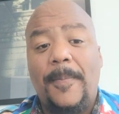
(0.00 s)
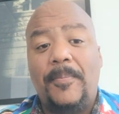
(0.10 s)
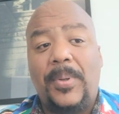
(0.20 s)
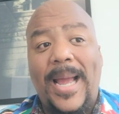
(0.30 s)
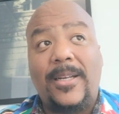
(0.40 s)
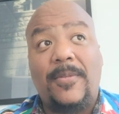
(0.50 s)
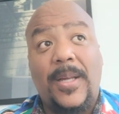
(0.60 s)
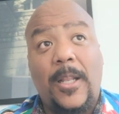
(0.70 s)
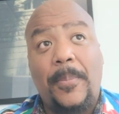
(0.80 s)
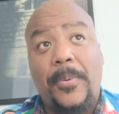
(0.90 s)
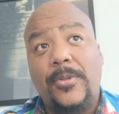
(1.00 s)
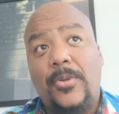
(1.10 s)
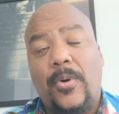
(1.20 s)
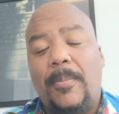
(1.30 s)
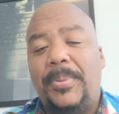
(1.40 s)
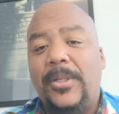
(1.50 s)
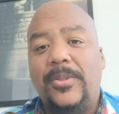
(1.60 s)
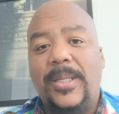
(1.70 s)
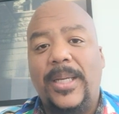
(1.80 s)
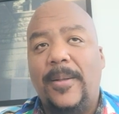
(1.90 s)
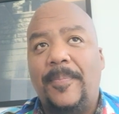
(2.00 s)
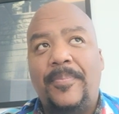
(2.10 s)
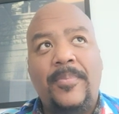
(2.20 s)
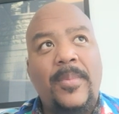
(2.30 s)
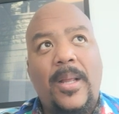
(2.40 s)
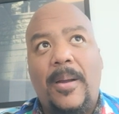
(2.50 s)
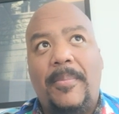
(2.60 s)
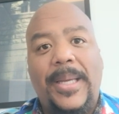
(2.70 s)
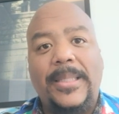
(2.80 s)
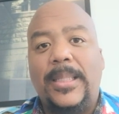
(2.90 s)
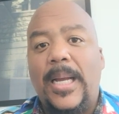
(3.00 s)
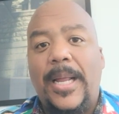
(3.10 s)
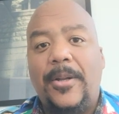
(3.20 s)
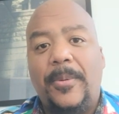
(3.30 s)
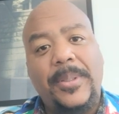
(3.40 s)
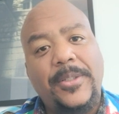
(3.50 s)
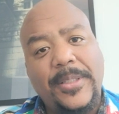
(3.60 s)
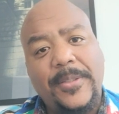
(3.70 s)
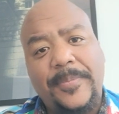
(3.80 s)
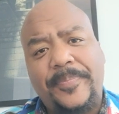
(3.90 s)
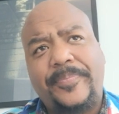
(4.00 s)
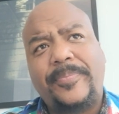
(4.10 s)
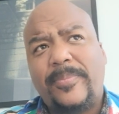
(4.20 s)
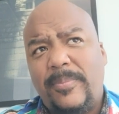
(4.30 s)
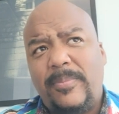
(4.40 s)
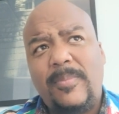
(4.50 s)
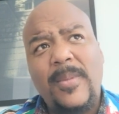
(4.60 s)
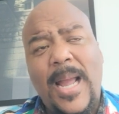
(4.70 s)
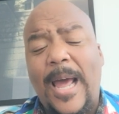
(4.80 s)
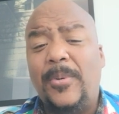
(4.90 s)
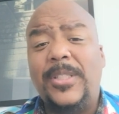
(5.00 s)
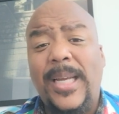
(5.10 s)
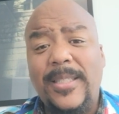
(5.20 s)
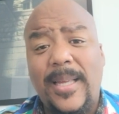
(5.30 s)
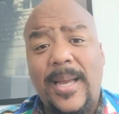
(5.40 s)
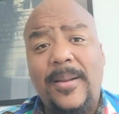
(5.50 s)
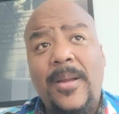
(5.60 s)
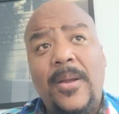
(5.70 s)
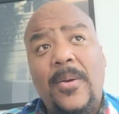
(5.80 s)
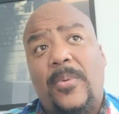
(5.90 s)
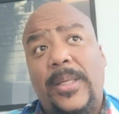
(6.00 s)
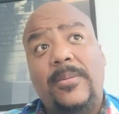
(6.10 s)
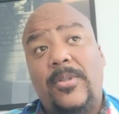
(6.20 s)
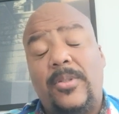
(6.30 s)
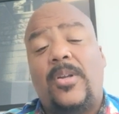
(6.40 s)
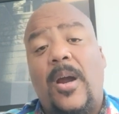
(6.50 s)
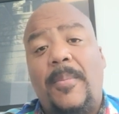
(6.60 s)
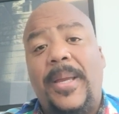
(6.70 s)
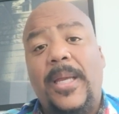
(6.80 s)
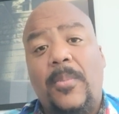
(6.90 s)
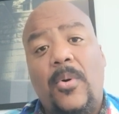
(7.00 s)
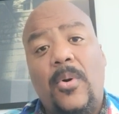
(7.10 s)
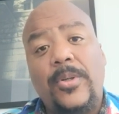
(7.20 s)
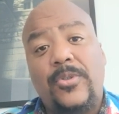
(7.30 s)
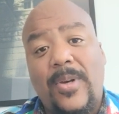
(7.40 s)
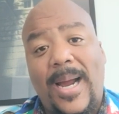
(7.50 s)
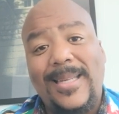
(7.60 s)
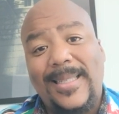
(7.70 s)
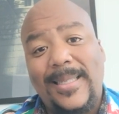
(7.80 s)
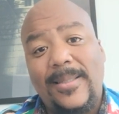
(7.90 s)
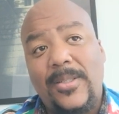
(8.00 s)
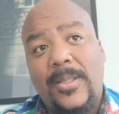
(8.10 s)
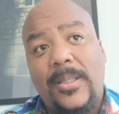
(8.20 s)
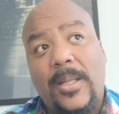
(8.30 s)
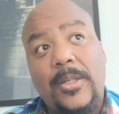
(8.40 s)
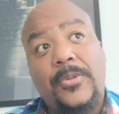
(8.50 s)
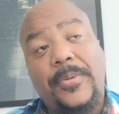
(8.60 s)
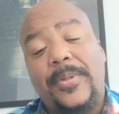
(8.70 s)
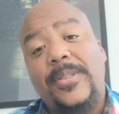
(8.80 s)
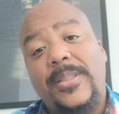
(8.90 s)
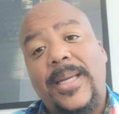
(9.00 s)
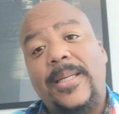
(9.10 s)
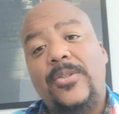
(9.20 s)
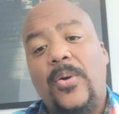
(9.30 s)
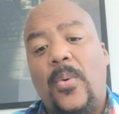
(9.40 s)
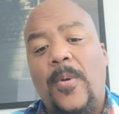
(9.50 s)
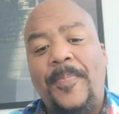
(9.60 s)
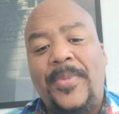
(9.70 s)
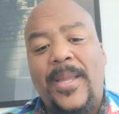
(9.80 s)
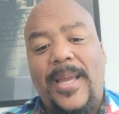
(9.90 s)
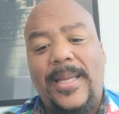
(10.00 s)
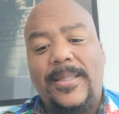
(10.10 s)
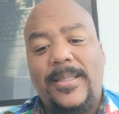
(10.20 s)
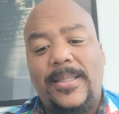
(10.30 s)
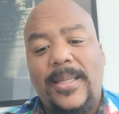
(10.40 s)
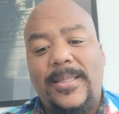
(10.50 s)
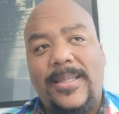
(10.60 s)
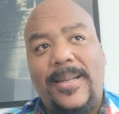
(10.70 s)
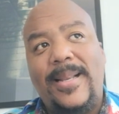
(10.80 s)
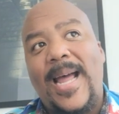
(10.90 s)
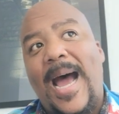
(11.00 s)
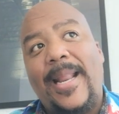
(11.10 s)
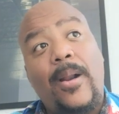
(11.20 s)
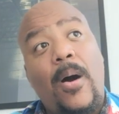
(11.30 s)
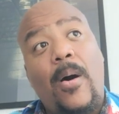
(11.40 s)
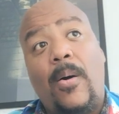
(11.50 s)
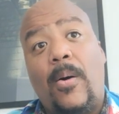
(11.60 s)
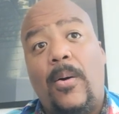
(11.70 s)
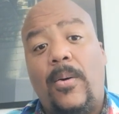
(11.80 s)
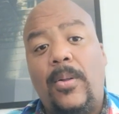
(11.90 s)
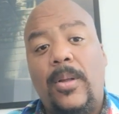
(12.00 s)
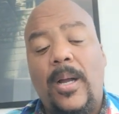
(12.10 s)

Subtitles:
black developers who are building amazing condo buildings. How do we change that? We start making more strides into luxury real estate. So it's not at all